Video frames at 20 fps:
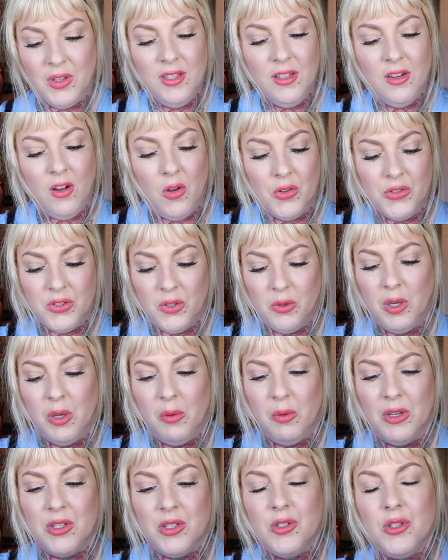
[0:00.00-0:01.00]
then also we
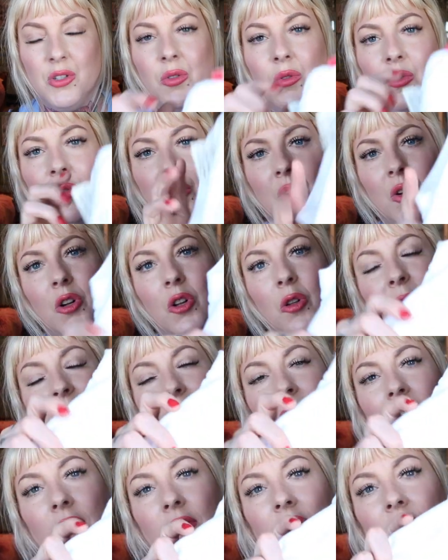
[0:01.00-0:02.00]
went to the
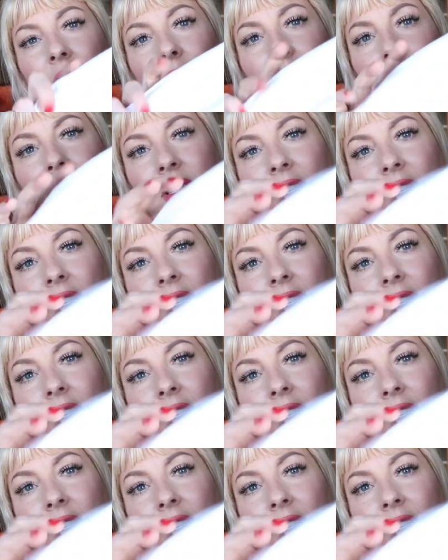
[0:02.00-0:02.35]
Colby Avenue